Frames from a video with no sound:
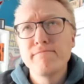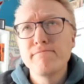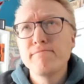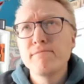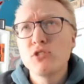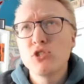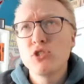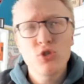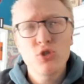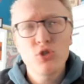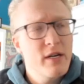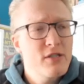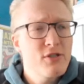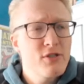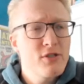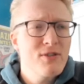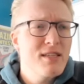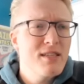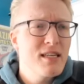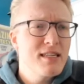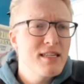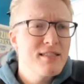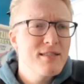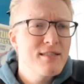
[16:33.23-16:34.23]
Stranger
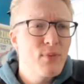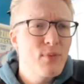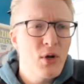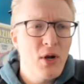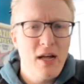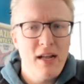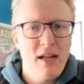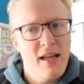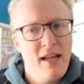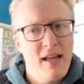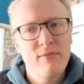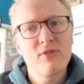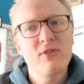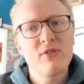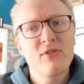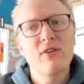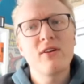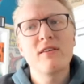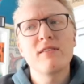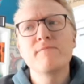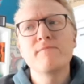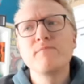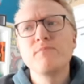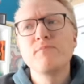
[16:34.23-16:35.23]
Things, but on
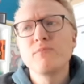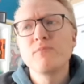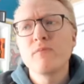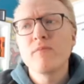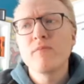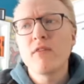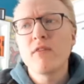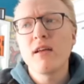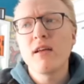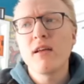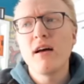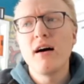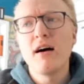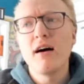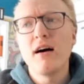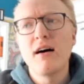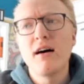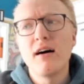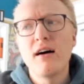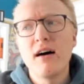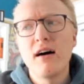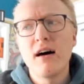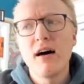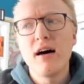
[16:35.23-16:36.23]
Amazon.
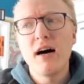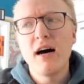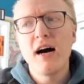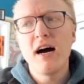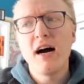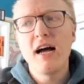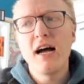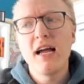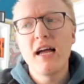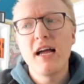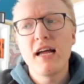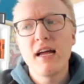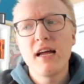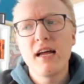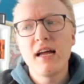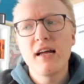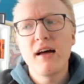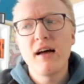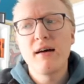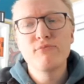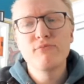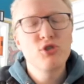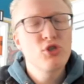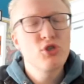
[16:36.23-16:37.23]

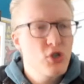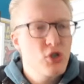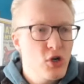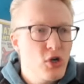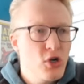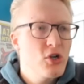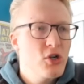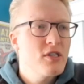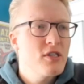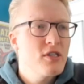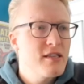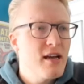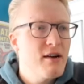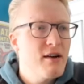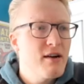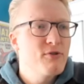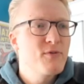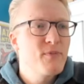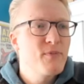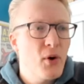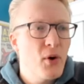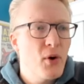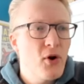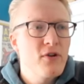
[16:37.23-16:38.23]
I'm sure that was
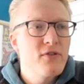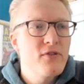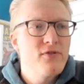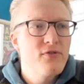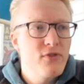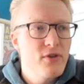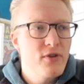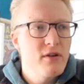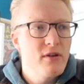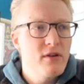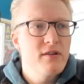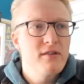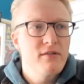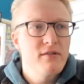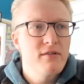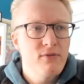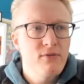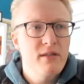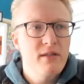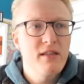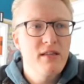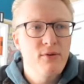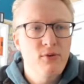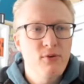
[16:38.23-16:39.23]
part of
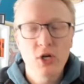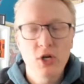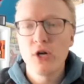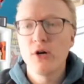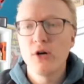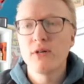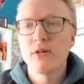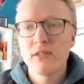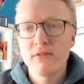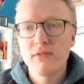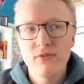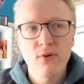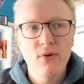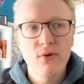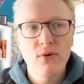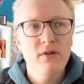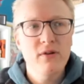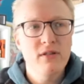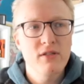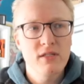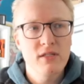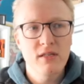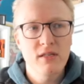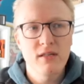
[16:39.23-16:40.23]
what they were going for,
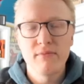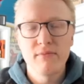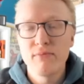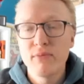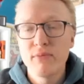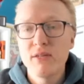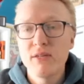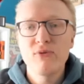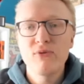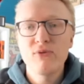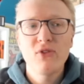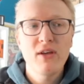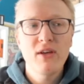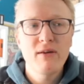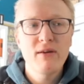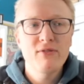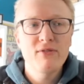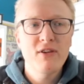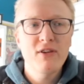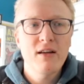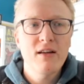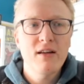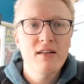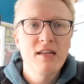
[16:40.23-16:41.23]
is to compete with
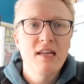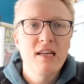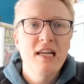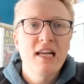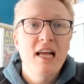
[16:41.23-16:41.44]
Amazon.